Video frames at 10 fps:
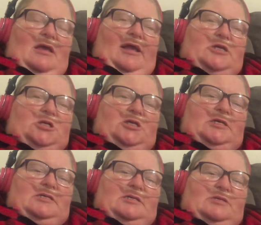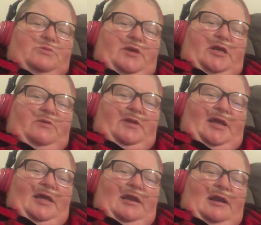And she says, what do you
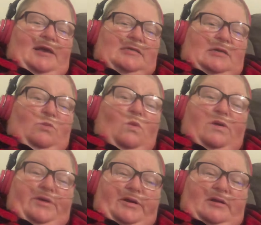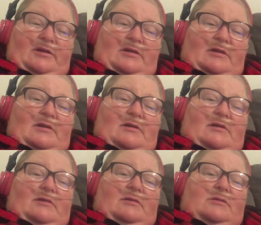need? And I said, water.
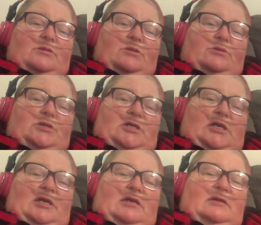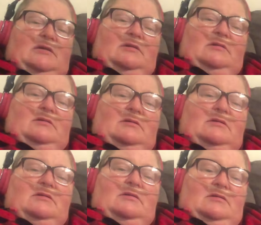So she
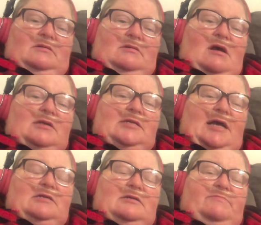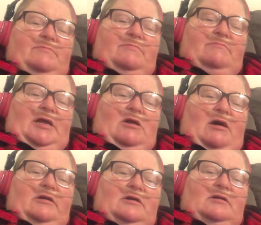contacted my
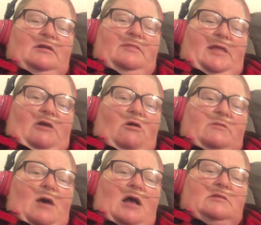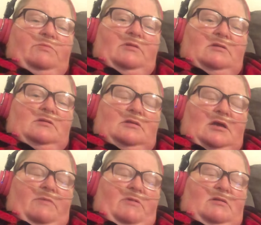daughter, and they called the hospital to
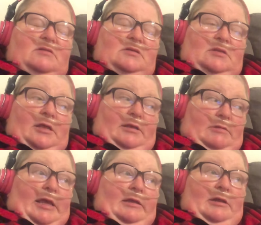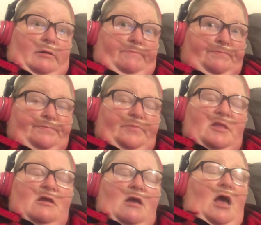come and, like, hey,
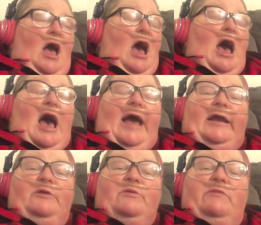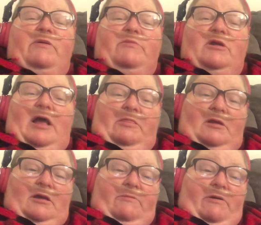I remember
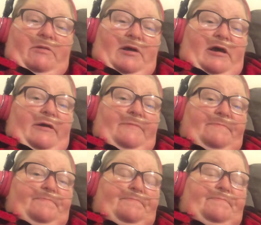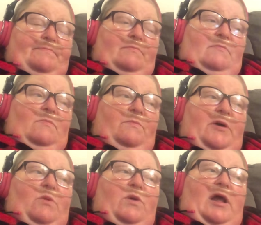nothing of all that.
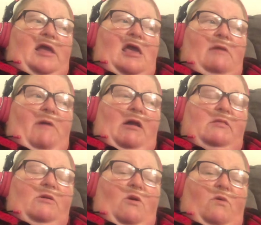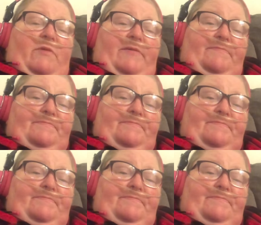But when I came out of the coma